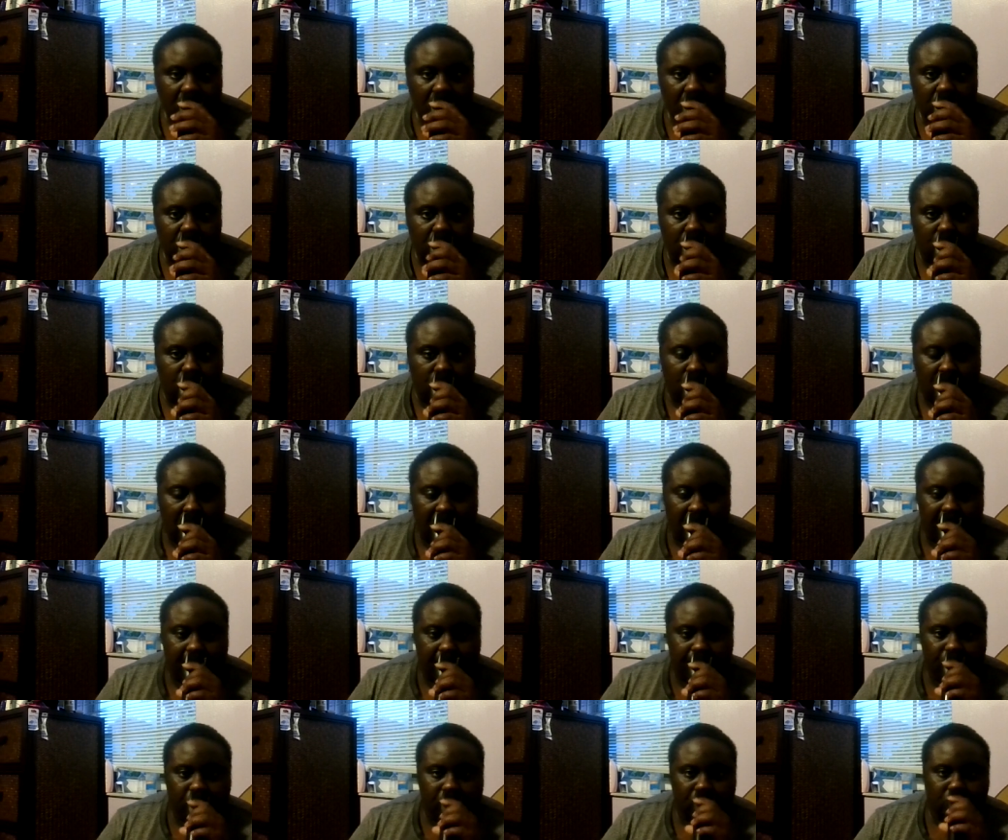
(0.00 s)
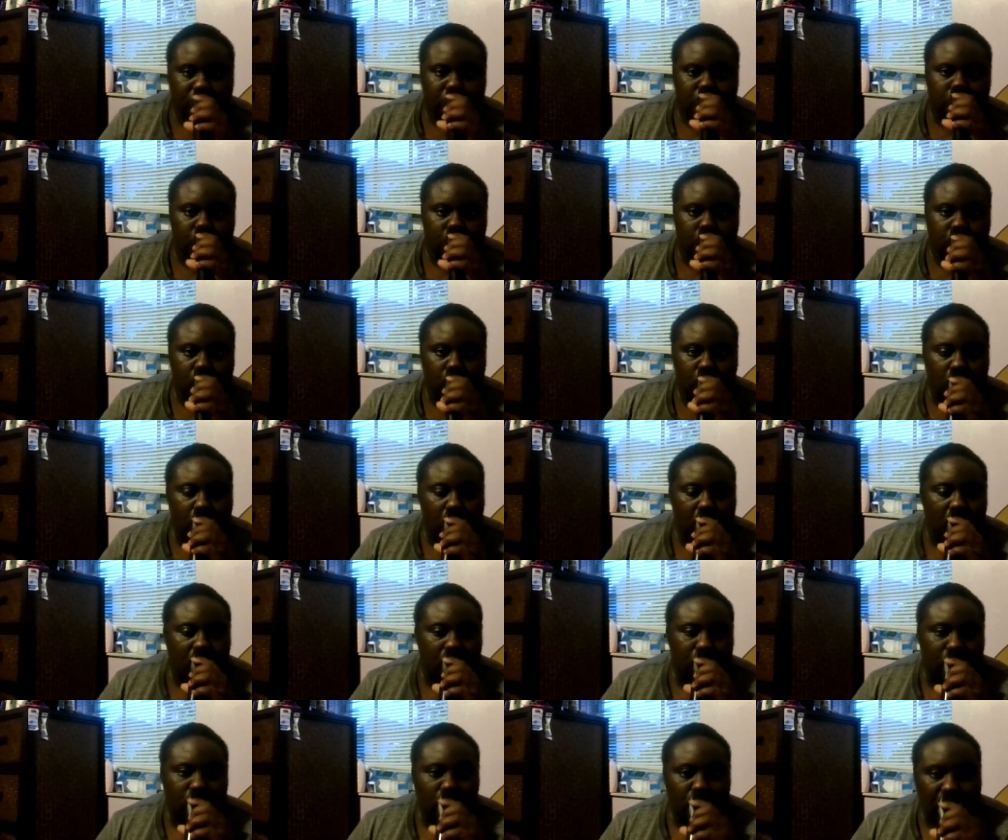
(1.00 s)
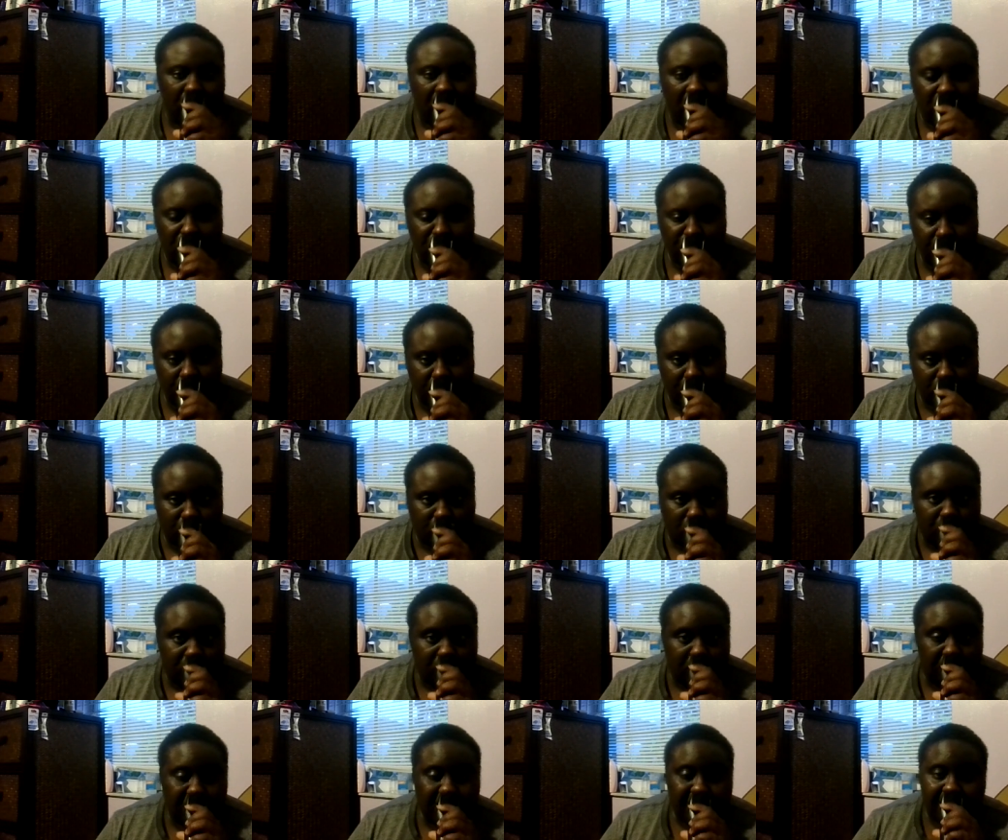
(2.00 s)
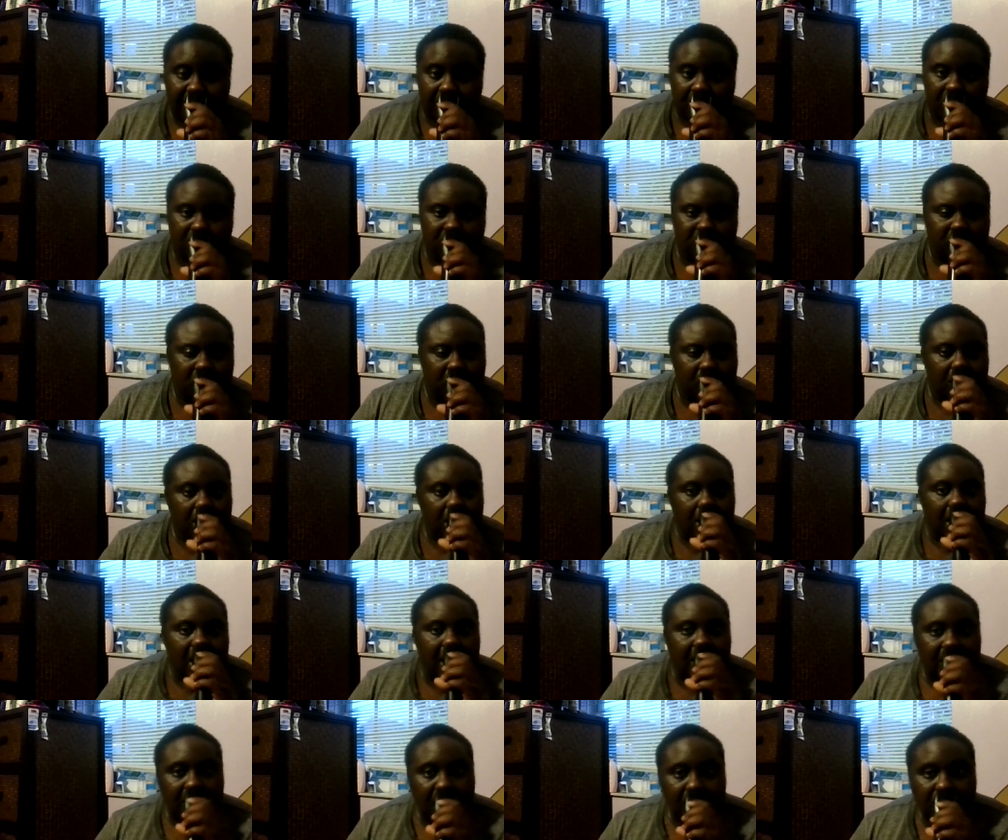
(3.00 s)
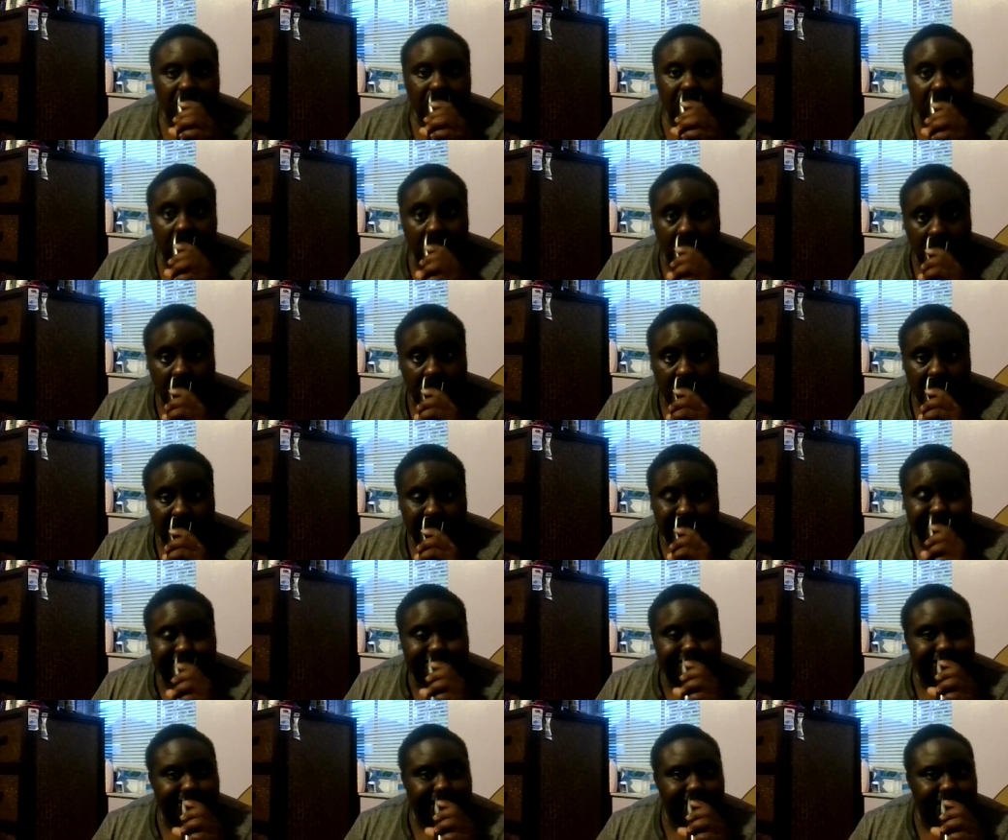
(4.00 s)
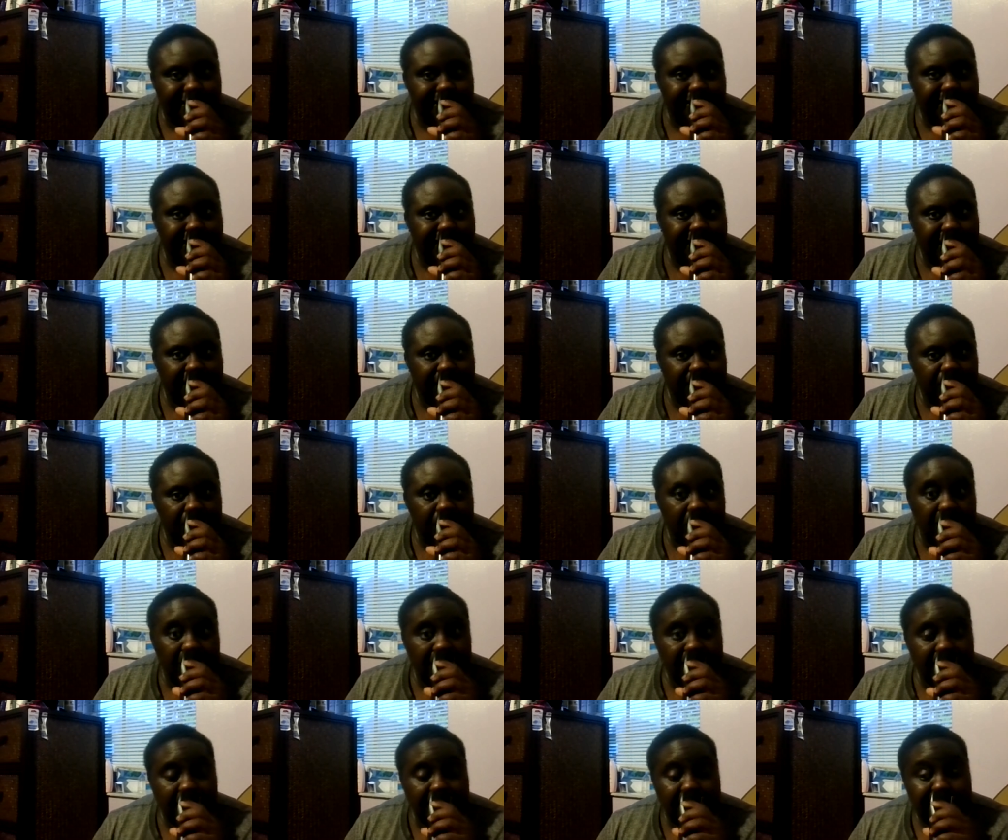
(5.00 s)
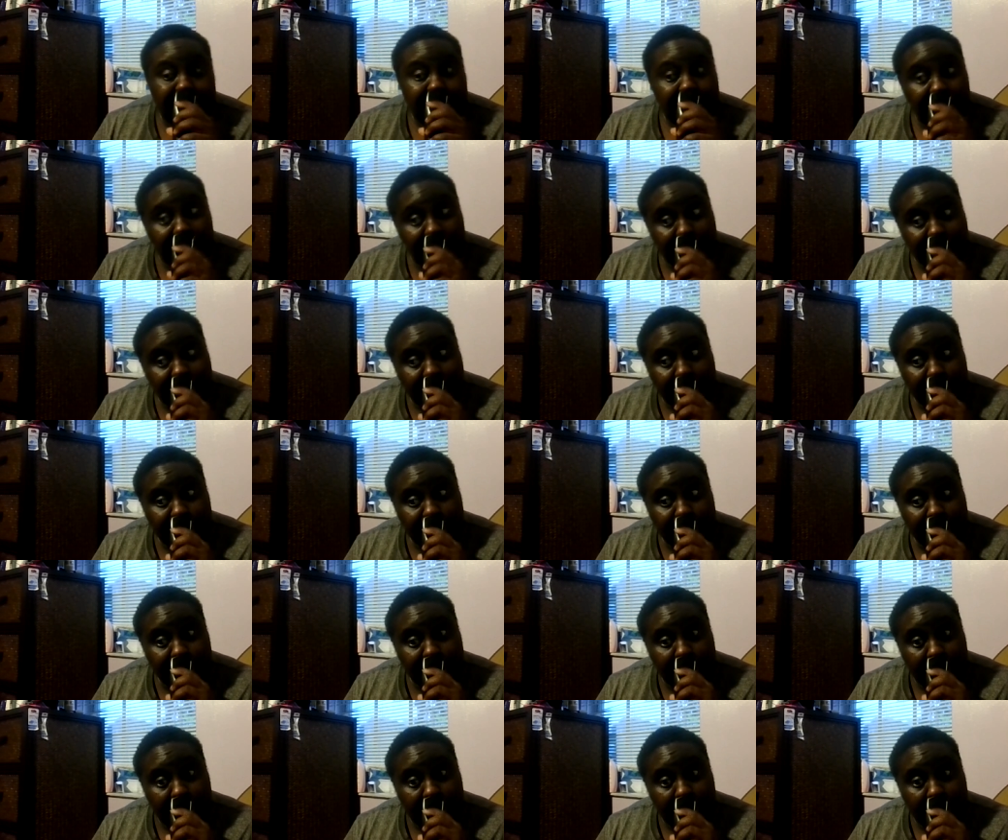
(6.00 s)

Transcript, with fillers: to um to uh, do entrepreneurship because and i'm gonna tell you this not everybody is cut out to be an